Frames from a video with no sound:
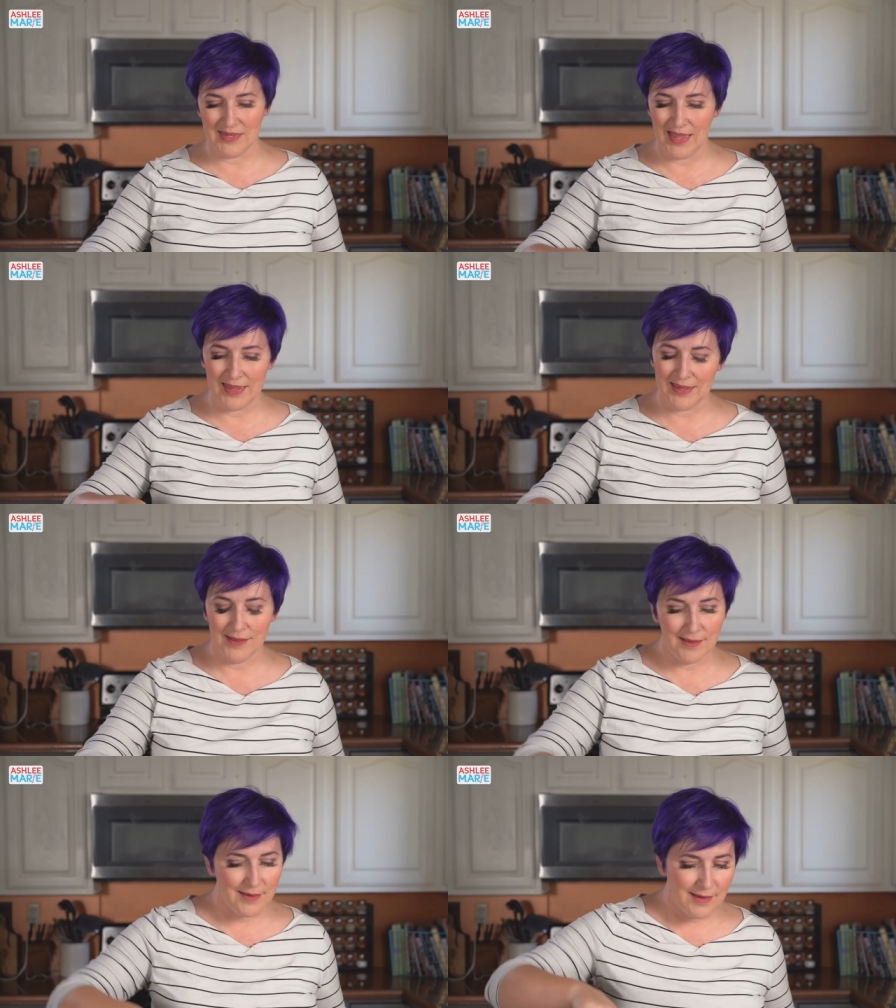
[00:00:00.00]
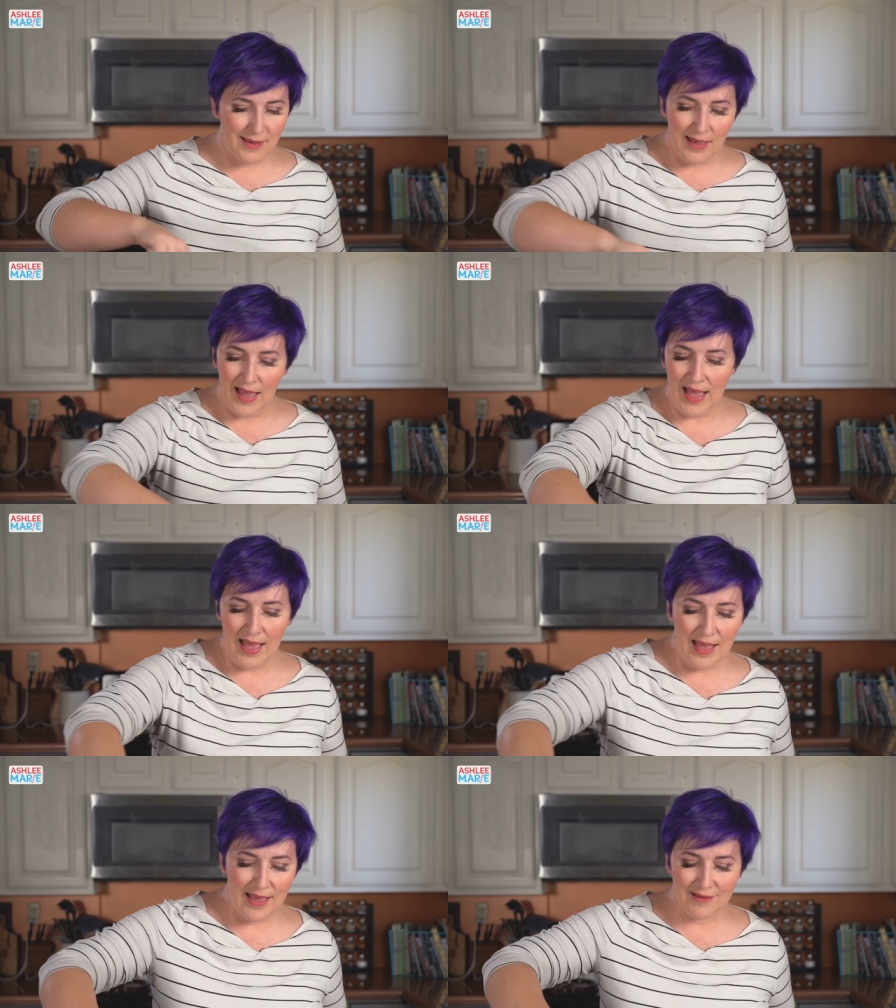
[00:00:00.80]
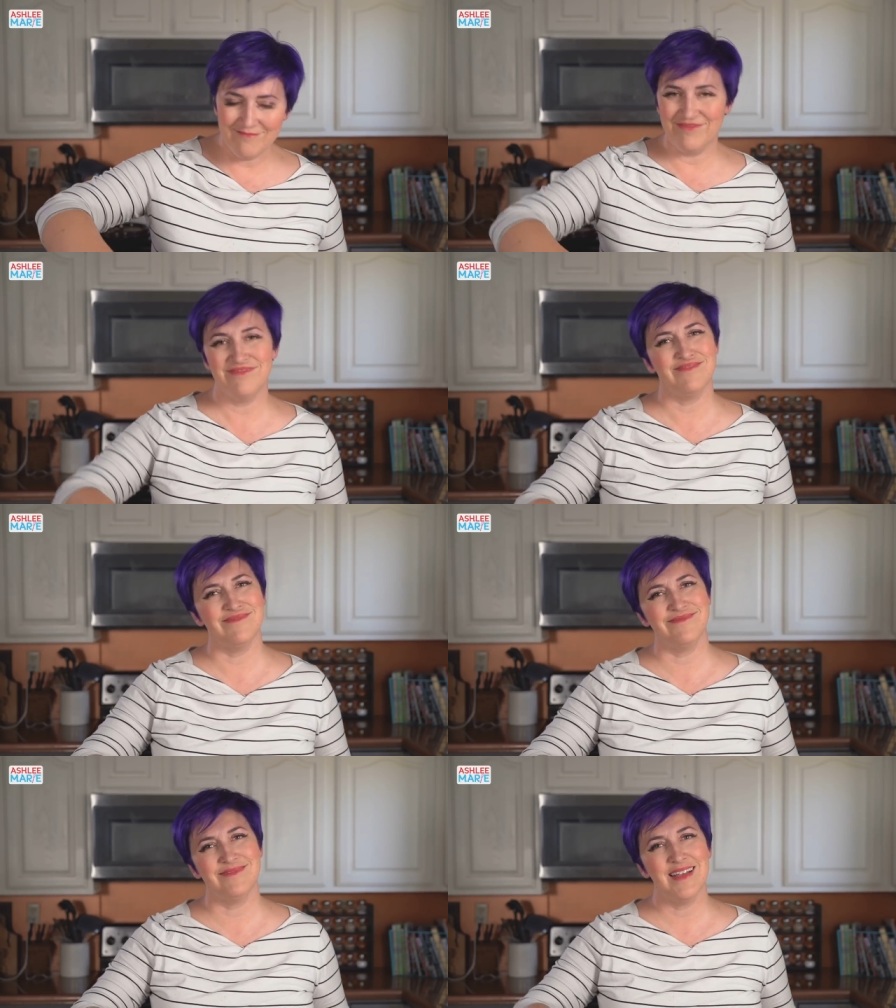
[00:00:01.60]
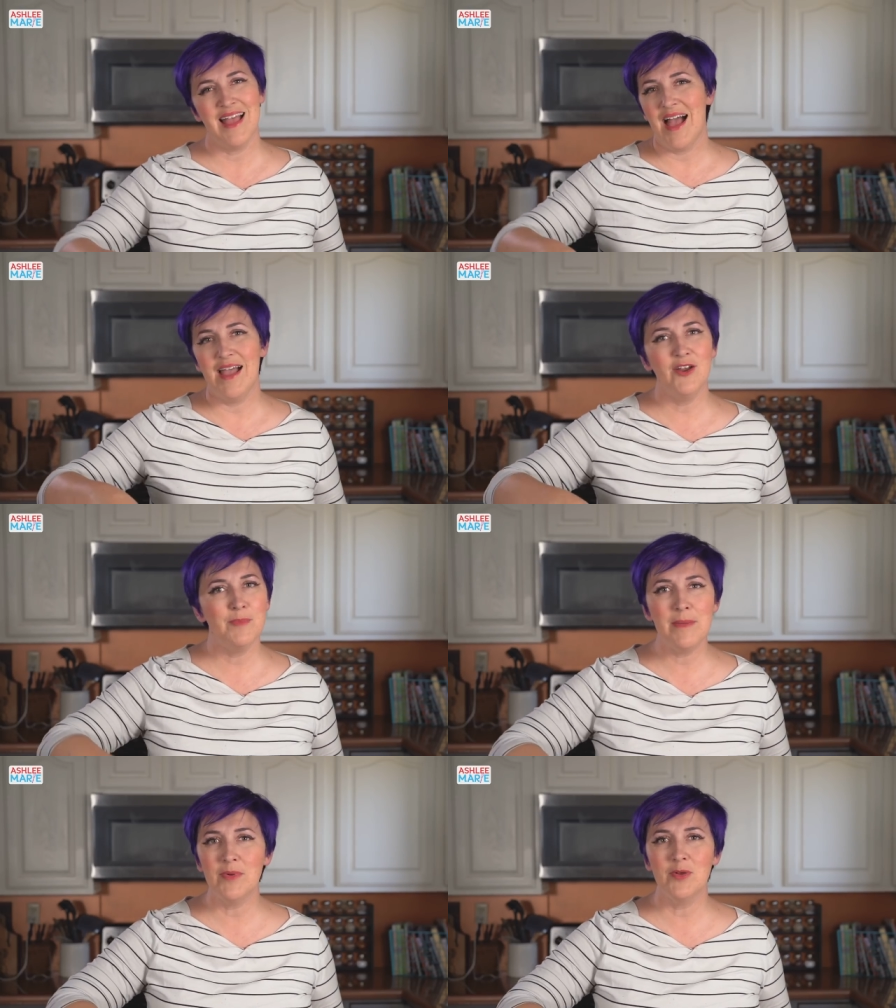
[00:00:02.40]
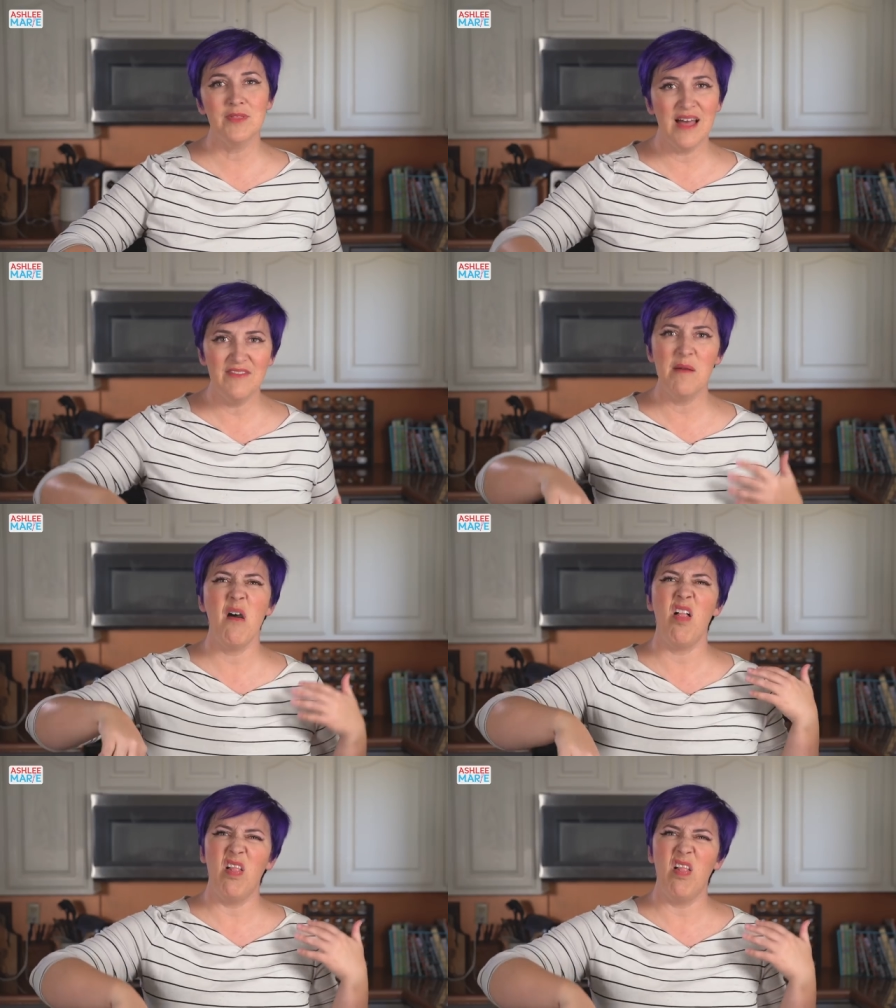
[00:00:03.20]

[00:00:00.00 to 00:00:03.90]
Like, I know people who love them,